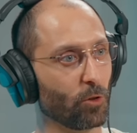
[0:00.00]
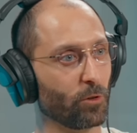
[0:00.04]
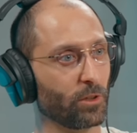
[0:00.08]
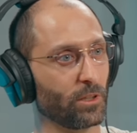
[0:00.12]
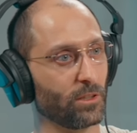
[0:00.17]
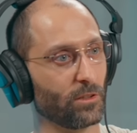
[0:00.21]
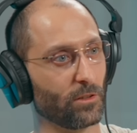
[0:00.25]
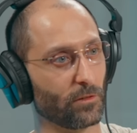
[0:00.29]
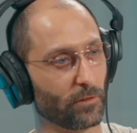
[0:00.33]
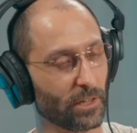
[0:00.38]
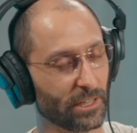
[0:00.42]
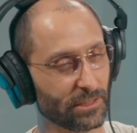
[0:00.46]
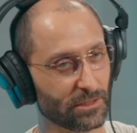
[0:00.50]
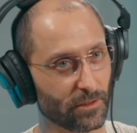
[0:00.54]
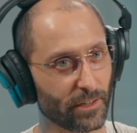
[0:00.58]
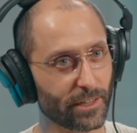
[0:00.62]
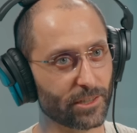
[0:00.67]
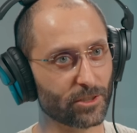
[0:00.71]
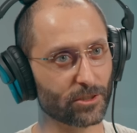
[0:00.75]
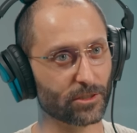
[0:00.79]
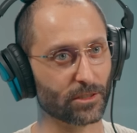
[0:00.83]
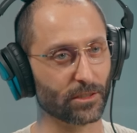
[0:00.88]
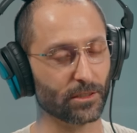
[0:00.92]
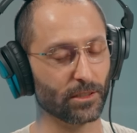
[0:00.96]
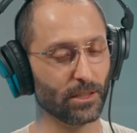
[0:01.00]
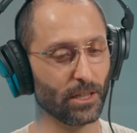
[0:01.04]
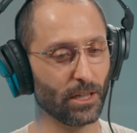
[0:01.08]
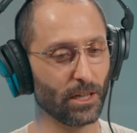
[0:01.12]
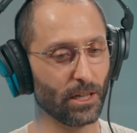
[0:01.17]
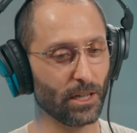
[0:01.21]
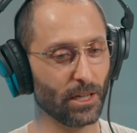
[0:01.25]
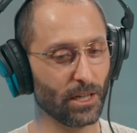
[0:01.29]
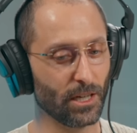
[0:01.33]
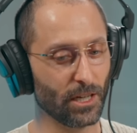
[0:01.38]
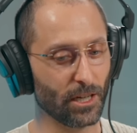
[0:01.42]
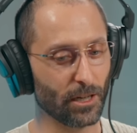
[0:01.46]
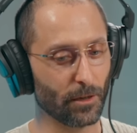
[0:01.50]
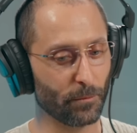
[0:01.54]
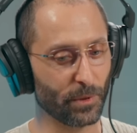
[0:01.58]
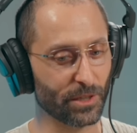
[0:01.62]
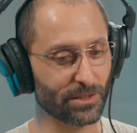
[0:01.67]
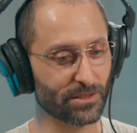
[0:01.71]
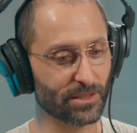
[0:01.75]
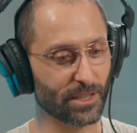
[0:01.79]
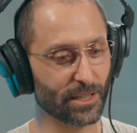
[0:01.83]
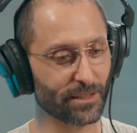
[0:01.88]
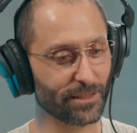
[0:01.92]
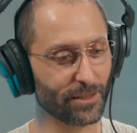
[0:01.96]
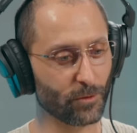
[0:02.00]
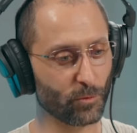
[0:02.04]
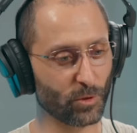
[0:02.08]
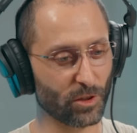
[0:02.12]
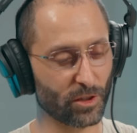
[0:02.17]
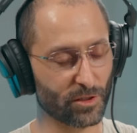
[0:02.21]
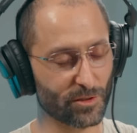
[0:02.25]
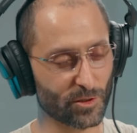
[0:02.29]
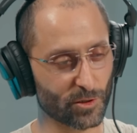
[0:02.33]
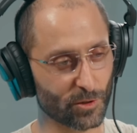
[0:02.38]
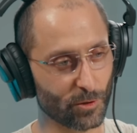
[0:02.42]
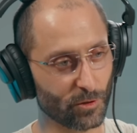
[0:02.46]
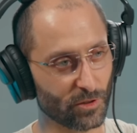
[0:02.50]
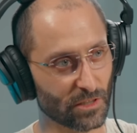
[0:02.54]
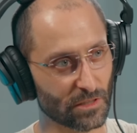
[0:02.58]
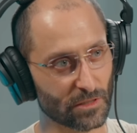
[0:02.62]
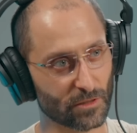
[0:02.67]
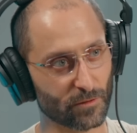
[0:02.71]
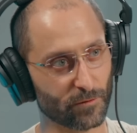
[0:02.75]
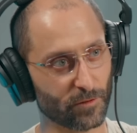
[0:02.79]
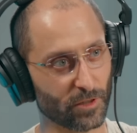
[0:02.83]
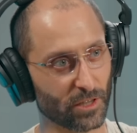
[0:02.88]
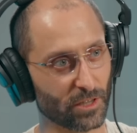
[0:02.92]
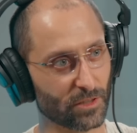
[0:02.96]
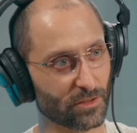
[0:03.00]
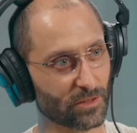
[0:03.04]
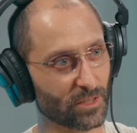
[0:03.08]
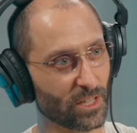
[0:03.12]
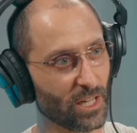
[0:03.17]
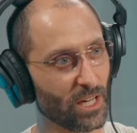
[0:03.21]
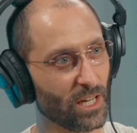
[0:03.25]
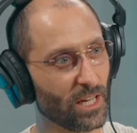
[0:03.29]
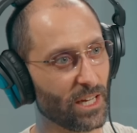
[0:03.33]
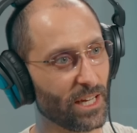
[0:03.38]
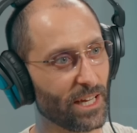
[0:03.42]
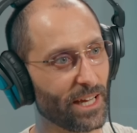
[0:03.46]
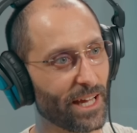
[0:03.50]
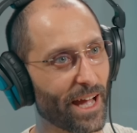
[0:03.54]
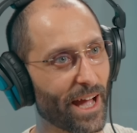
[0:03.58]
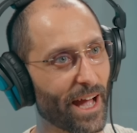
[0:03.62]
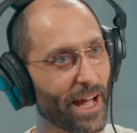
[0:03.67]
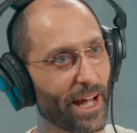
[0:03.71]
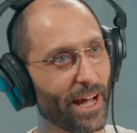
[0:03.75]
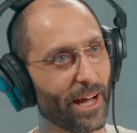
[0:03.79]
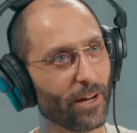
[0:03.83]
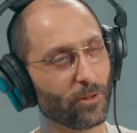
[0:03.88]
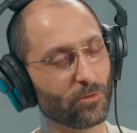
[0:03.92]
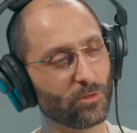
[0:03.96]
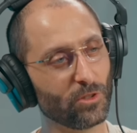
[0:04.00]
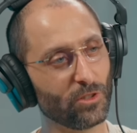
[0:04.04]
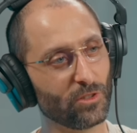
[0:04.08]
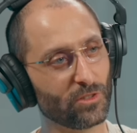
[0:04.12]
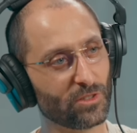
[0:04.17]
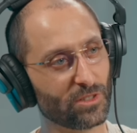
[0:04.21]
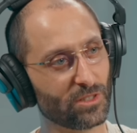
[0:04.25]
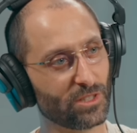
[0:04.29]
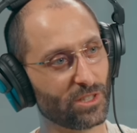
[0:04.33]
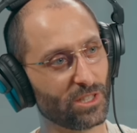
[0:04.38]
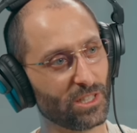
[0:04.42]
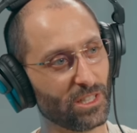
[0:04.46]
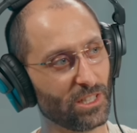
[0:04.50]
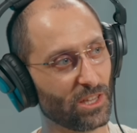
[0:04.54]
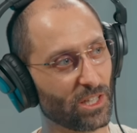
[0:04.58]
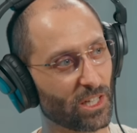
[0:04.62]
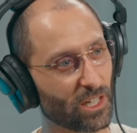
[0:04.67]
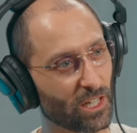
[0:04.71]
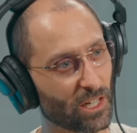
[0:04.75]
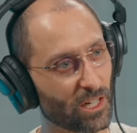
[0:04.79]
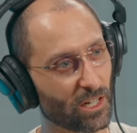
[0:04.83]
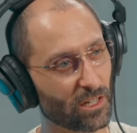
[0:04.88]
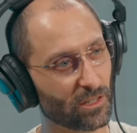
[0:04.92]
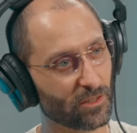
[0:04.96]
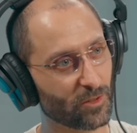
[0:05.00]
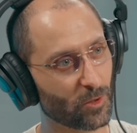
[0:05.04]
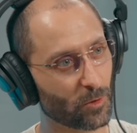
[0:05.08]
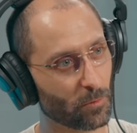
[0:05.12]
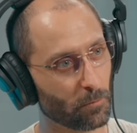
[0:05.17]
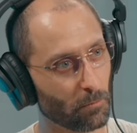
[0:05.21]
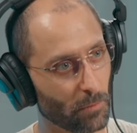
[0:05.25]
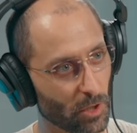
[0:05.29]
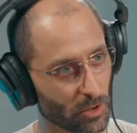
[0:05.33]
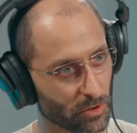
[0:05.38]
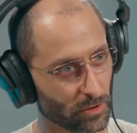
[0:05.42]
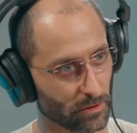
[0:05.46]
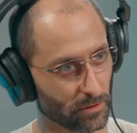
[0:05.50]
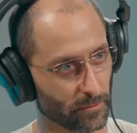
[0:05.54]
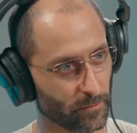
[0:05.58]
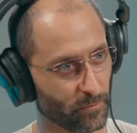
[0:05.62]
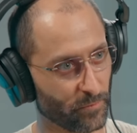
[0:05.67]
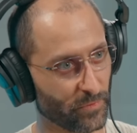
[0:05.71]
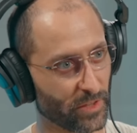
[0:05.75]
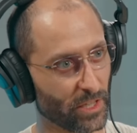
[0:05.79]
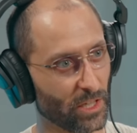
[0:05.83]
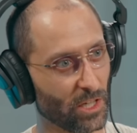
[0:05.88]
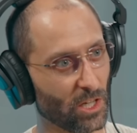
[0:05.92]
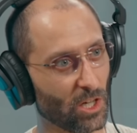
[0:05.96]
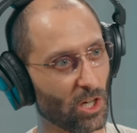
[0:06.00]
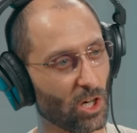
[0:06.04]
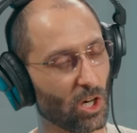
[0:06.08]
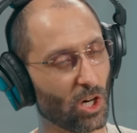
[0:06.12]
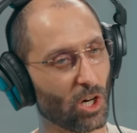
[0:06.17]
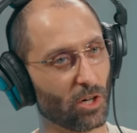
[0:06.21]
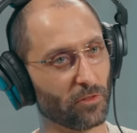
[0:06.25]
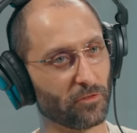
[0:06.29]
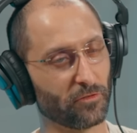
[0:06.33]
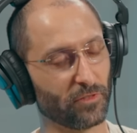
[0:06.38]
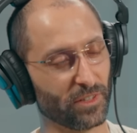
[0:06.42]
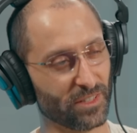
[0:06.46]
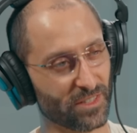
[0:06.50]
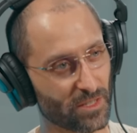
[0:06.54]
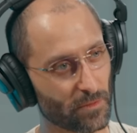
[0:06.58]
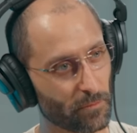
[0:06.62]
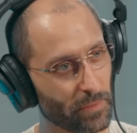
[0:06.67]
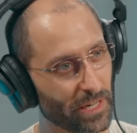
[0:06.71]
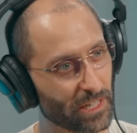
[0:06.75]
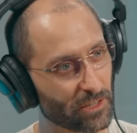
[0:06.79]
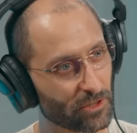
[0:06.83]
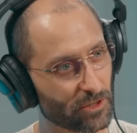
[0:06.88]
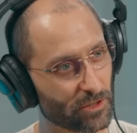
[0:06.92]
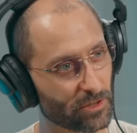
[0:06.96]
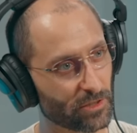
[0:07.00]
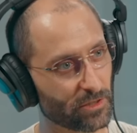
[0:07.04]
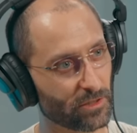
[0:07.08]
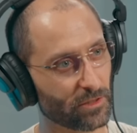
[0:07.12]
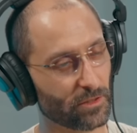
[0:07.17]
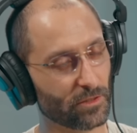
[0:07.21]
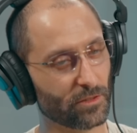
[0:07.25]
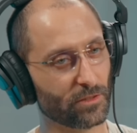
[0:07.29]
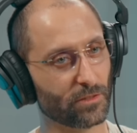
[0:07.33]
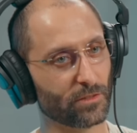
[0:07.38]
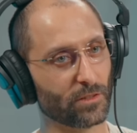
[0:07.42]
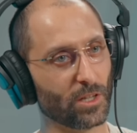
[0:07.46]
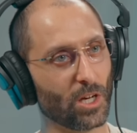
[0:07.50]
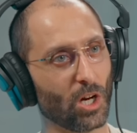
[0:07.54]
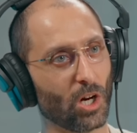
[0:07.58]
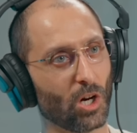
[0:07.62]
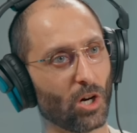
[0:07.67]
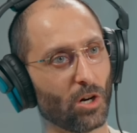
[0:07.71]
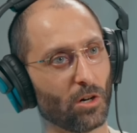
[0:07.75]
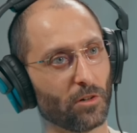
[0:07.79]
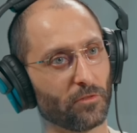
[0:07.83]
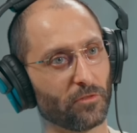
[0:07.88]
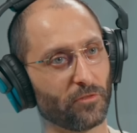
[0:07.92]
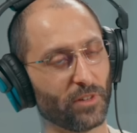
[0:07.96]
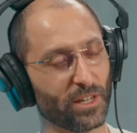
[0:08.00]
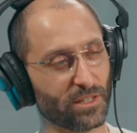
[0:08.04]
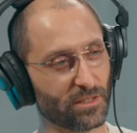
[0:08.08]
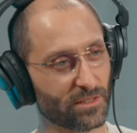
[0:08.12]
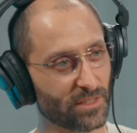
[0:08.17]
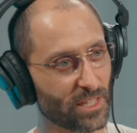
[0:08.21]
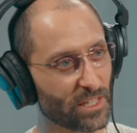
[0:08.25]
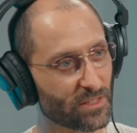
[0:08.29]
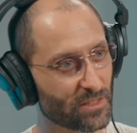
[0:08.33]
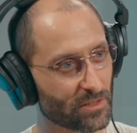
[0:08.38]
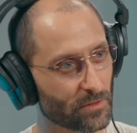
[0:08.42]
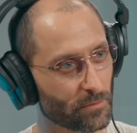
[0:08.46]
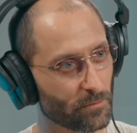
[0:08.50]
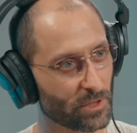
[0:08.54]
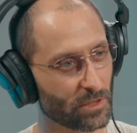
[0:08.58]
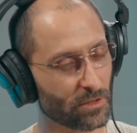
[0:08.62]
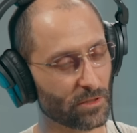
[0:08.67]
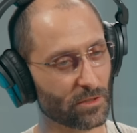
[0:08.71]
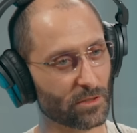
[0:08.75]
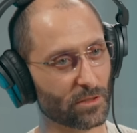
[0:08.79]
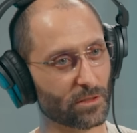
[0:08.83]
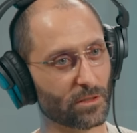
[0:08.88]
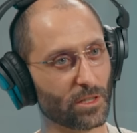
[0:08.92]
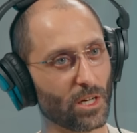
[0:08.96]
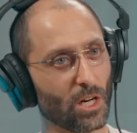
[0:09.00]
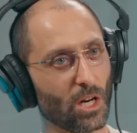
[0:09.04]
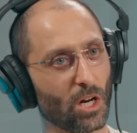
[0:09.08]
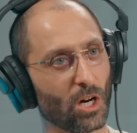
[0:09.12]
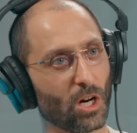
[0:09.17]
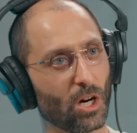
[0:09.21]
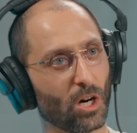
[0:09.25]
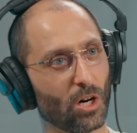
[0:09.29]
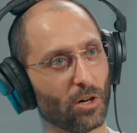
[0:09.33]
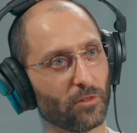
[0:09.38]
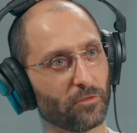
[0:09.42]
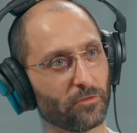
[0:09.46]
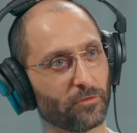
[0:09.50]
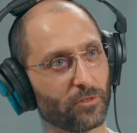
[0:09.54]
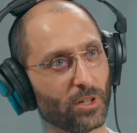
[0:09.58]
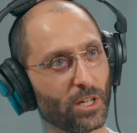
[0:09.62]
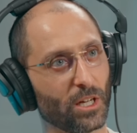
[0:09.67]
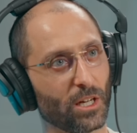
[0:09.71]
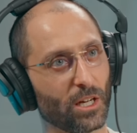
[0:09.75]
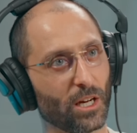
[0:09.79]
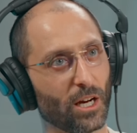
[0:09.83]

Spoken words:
going in the right direction. But starting with students first, how do you see the current model of inspections, of assessments, of